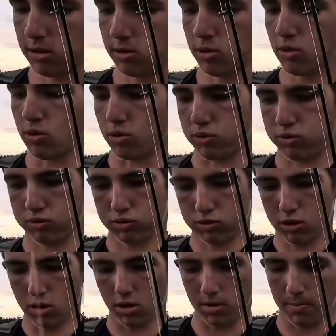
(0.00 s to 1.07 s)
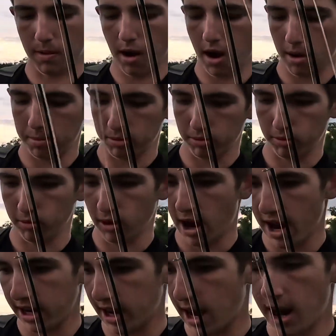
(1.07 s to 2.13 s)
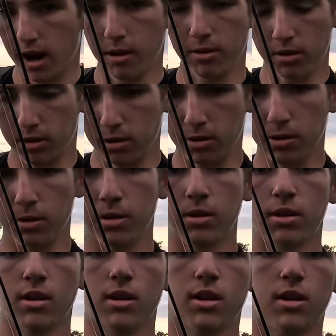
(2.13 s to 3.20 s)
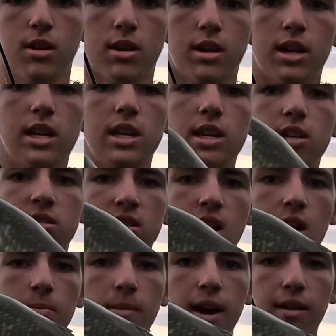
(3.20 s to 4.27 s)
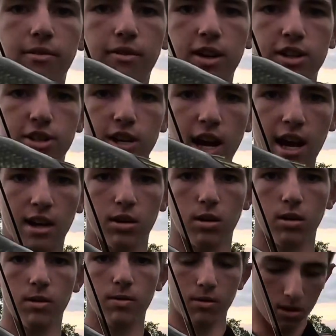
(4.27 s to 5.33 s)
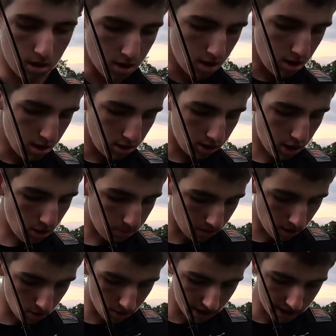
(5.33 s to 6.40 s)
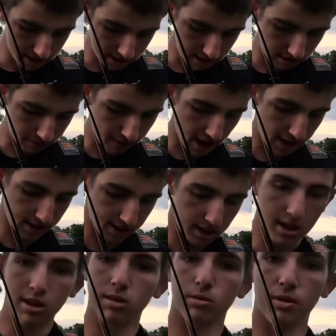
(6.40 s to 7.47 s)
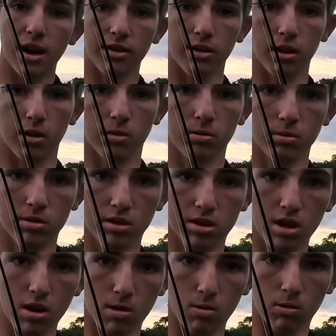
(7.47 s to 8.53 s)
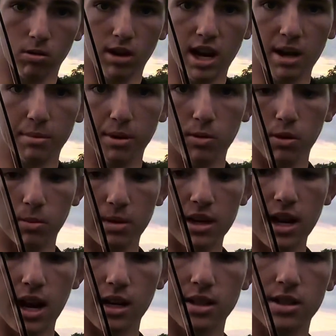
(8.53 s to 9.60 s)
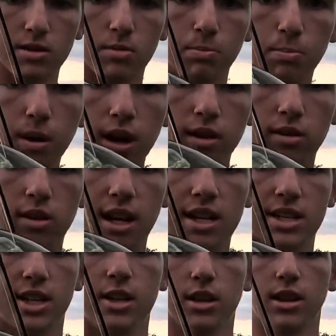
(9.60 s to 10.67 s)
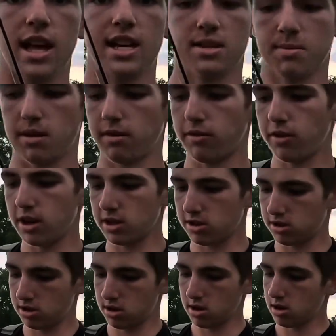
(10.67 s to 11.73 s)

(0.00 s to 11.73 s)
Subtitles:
Ooh, hook popped right out, dude. He is not a bad fish at all. GoPro is in fact in the red though, so camera will be dying soon, but that is a good last minute fish.